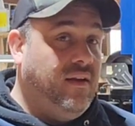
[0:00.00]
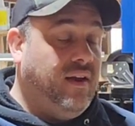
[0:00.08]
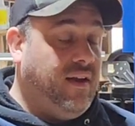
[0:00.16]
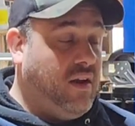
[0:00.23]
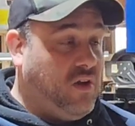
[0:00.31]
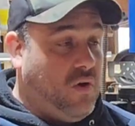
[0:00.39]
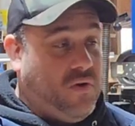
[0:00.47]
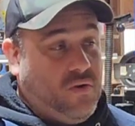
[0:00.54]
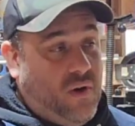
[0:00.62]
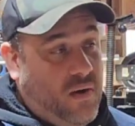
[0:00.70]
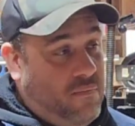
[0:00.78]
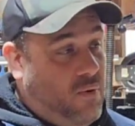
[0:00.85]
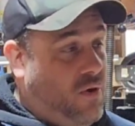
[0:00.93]
and a
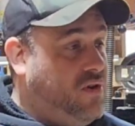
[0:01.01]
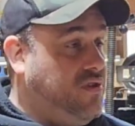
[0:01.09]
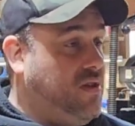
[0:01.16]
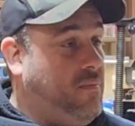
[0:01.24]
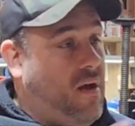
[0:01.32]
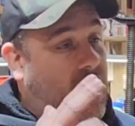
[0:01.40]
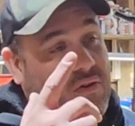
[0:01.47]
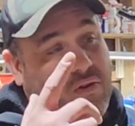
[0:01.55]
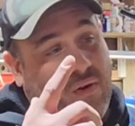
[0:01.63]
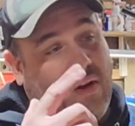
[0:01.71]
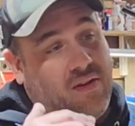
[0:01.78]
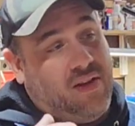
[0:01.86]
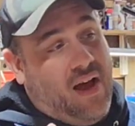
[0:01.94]
U-joint pushes the ball
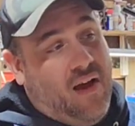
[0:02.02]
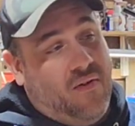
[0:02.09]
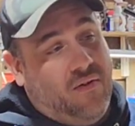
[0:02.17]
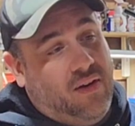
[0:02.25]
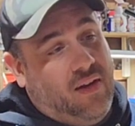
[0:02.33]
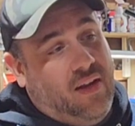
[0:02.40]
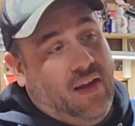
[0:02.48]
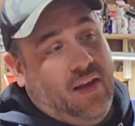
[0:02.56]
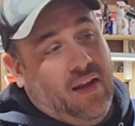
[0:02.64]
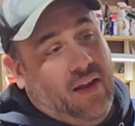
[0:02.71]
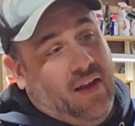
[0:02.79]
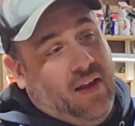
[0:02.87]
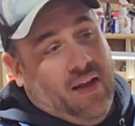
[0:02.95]
joints out,
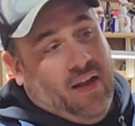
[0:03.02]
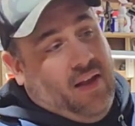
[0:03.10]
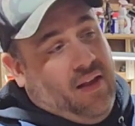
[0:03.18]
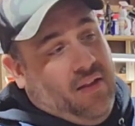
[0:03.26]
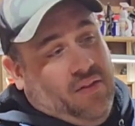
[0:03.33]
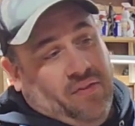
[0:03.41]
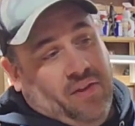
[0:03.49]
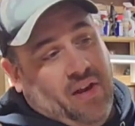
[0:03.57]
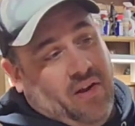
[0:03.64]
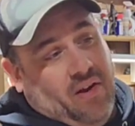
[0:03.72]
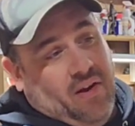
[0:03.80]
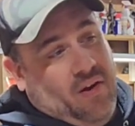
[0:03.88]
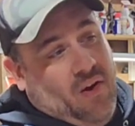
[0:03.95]
then
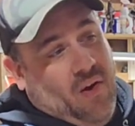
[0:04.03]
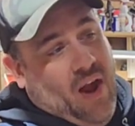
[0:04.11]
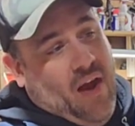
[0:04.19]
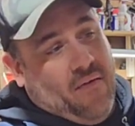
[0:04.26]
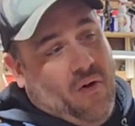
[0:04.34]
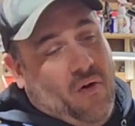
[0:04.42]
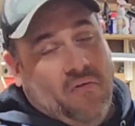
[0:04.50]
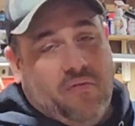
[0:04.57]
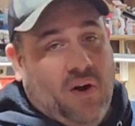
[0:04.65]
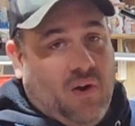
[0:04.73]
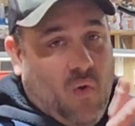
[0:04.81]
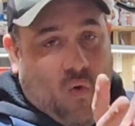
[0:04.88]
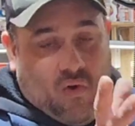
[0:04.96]
you have a whole
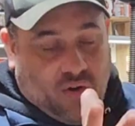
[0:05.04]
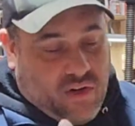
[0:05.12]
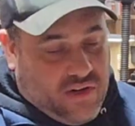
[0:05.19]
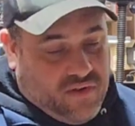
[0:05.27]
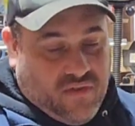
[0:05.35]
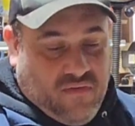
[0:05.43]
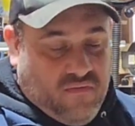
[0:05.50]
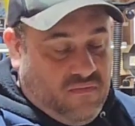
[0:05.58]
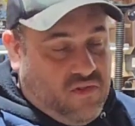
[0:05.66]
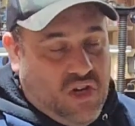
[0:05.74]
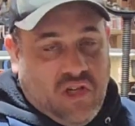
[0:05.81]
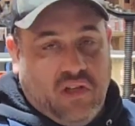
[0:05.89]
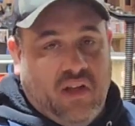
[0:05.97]
front corner just
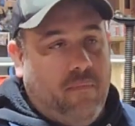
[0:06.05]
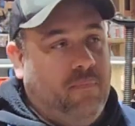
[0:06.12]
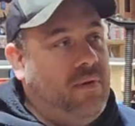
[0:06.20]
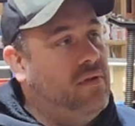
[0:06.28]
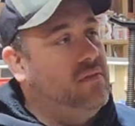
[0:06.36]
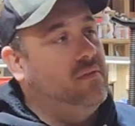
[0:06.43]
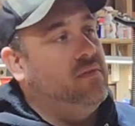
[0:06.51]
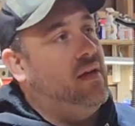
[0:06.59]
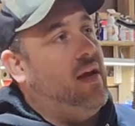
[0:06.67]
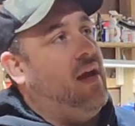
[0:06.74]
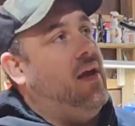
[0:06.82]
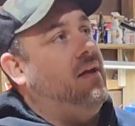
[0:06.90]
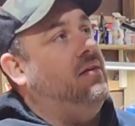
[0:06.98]
limp.
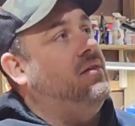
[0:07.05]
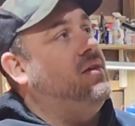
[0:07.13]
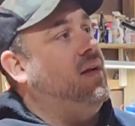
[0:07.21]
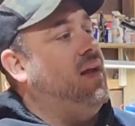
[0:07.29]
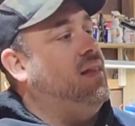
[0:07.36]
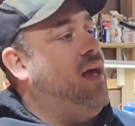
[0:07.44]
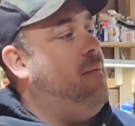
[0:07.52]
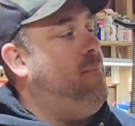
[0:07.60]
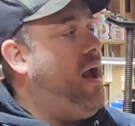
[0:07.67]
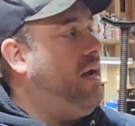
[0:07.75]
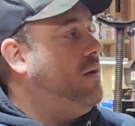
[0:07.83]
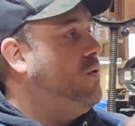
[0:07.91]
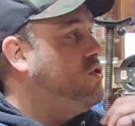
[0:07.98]
And to get that
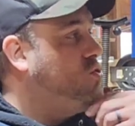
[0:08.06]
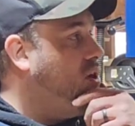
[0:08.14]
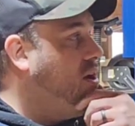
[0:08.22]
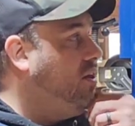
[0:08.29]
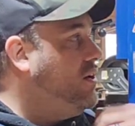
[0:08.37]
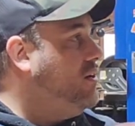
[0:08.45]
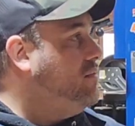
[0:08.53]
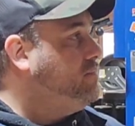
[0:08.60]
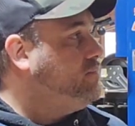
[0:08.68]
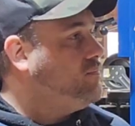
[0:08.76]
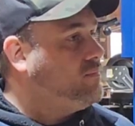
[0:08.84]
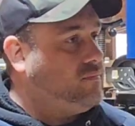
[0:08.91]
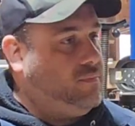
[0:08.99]
back to a trailer,
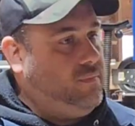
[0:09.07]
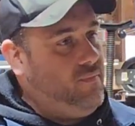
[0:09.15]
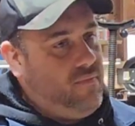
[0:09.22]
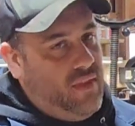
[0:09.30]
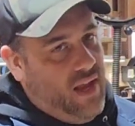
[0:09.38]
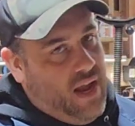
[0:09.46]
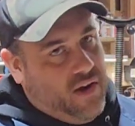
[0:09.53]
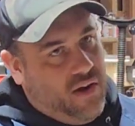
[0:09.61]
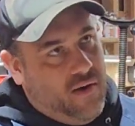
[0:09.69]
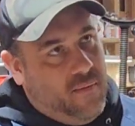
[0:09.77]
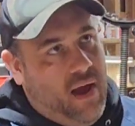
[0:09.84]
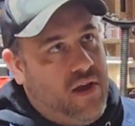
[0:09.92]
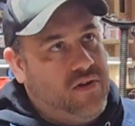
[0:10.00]
I couldn't
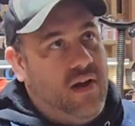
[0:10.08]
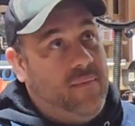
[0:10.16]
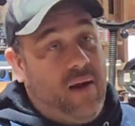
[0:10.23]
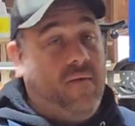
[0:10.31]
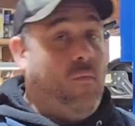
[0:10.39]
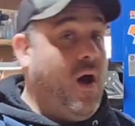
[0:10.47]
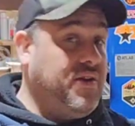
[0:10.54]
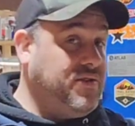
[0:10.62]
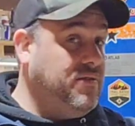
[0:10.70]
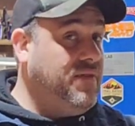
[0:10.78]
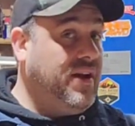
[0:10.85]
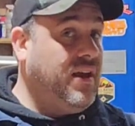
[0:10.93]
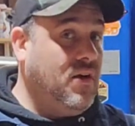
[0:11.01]
imagine. I mean, I've watched
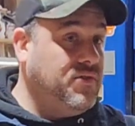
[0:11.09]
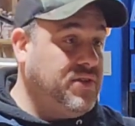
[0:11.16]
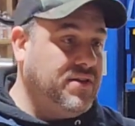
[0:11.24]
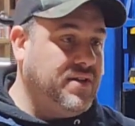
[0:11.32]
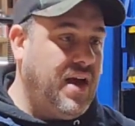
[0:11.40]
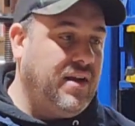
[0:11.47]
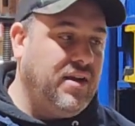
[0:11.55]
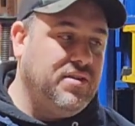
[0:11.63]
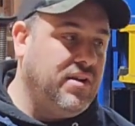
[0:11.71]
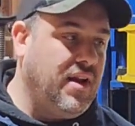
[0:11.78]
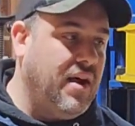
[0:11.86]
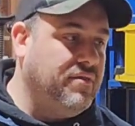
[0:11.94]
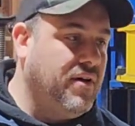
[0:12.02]
some videos. It's not
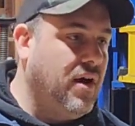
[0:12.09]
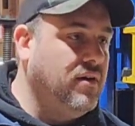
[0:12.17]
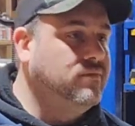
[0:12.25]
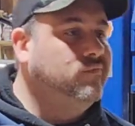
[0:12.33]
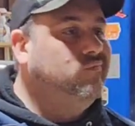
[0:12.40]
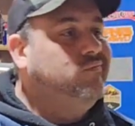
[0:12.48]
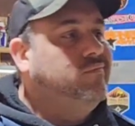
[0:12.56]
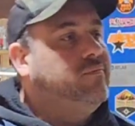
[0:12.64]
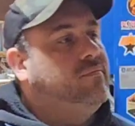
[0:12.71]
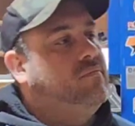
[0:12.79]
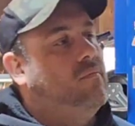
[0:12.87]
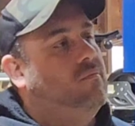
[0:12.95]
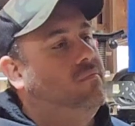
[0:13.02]
easy, not fun.
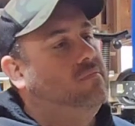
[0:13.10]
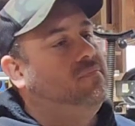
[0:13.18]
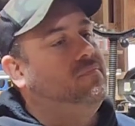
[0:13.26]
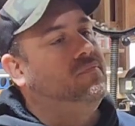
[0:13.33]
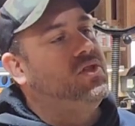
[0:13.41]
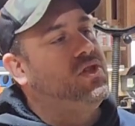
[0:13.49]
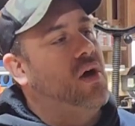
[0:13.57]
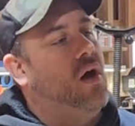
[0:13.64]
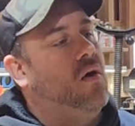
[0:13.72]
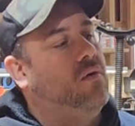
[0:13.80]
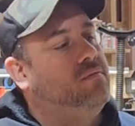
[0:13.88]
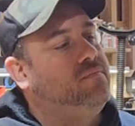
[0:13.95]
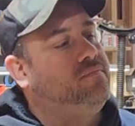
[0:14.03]

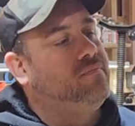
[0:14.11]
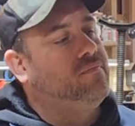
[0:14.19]
So